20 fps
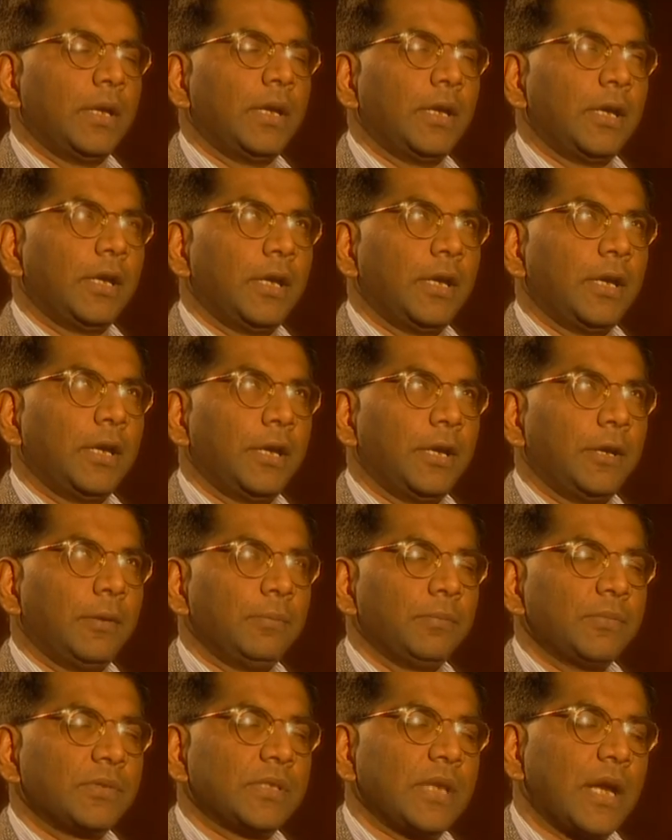
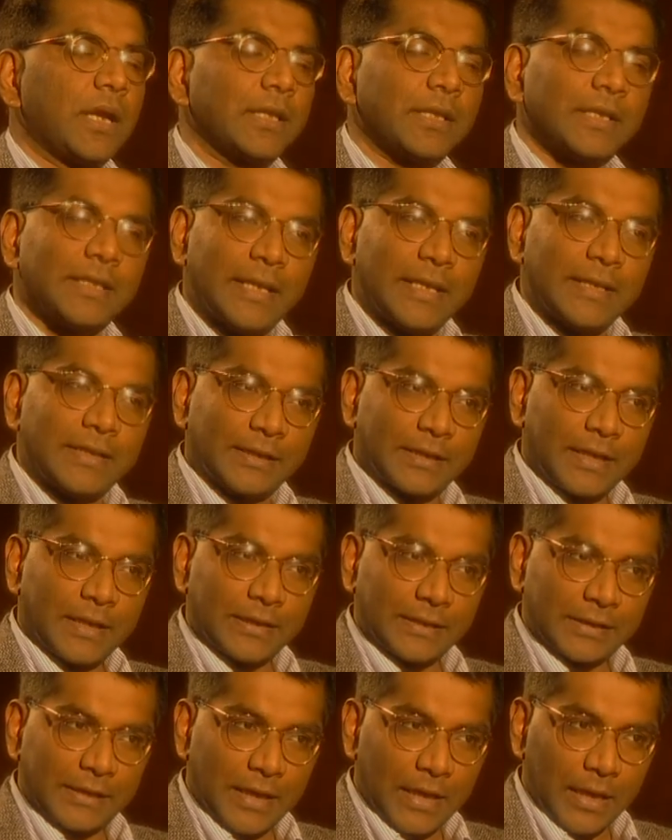starting in
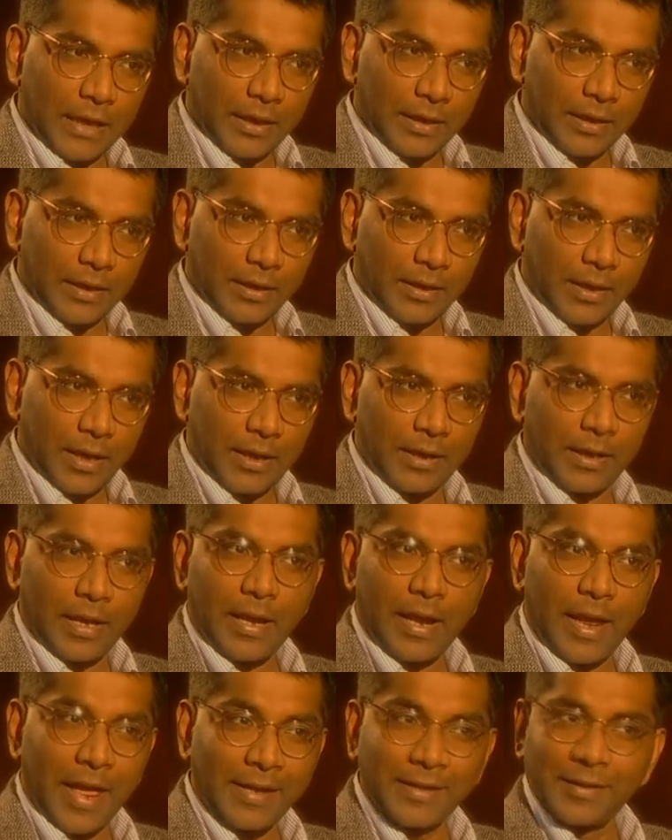1899 and
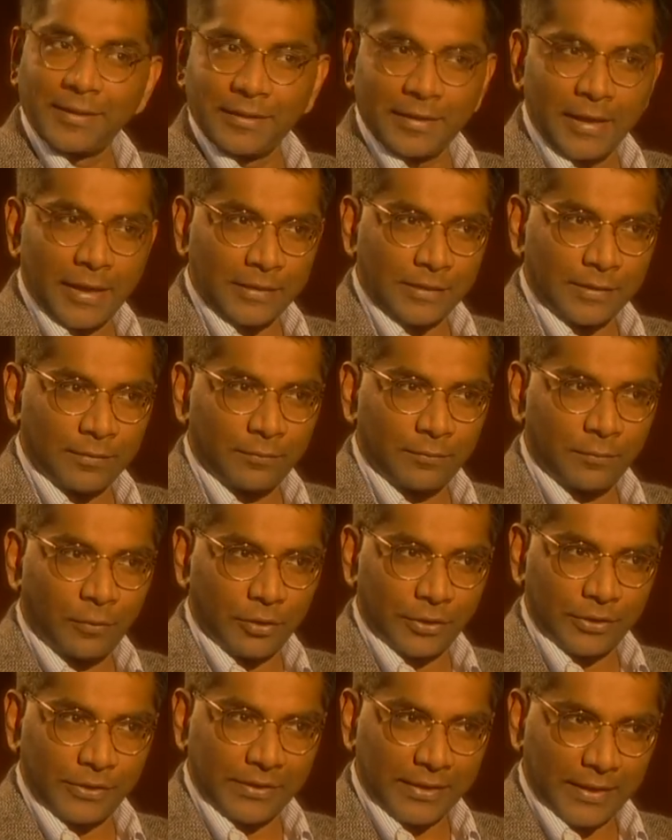ending in
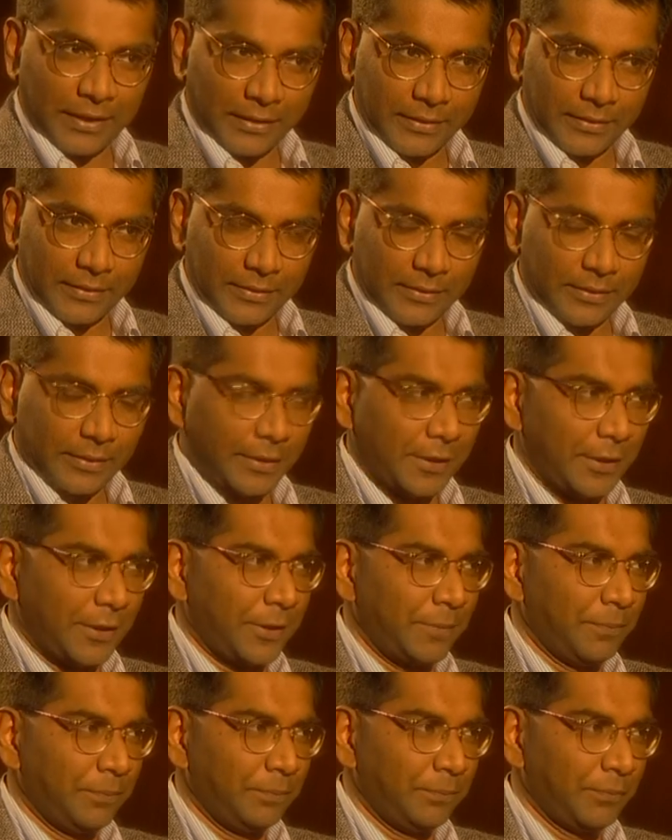
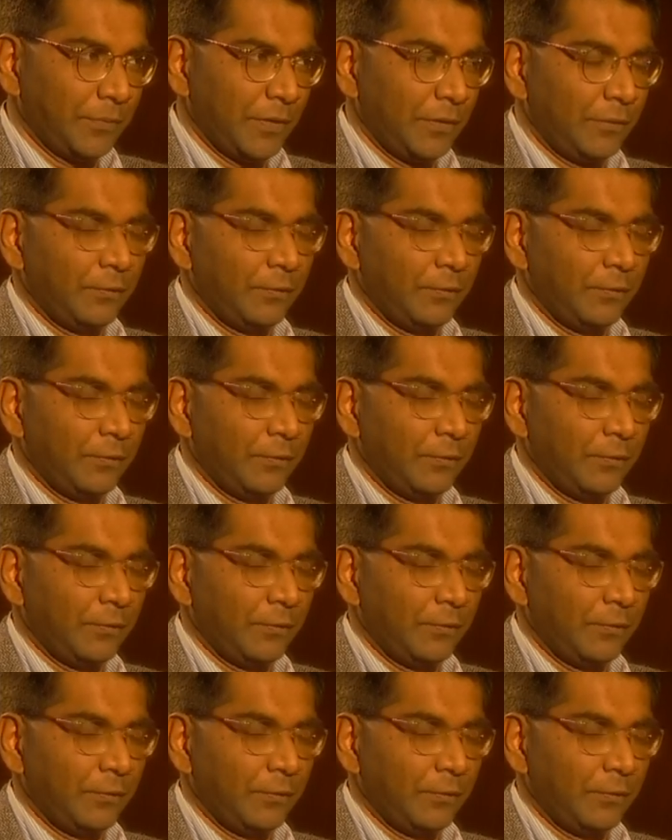1946,